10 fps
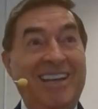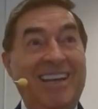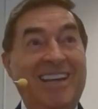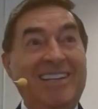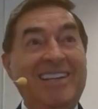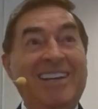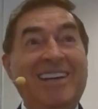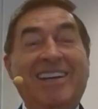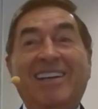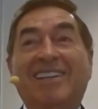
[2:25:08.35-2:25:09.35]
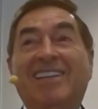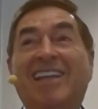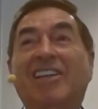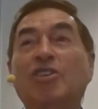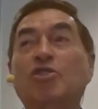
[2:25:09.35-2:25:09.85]
And
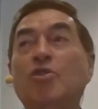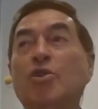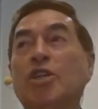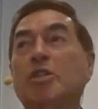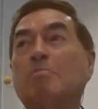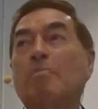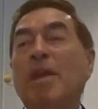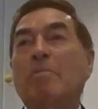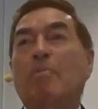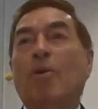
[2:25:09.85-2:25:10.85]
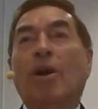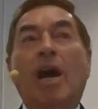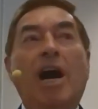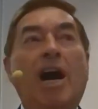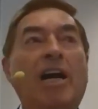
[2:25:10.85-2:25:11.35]
that the Jewish
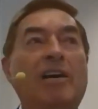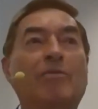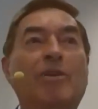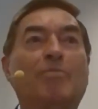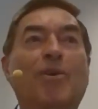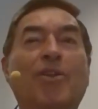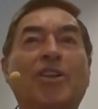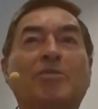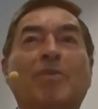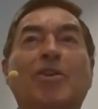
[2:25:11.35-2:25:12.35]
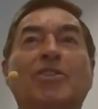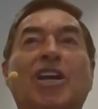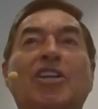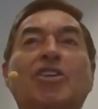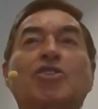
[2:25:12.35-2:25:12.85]
people are our brothers because
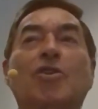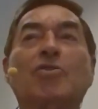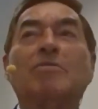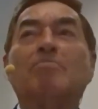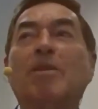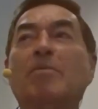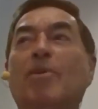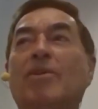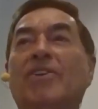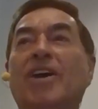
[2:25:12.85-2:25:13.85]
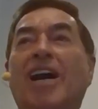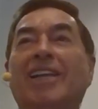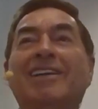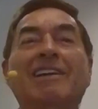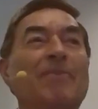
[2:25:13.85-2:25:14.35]
are the chosen people of
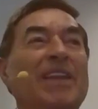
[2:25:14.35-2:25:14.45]
God,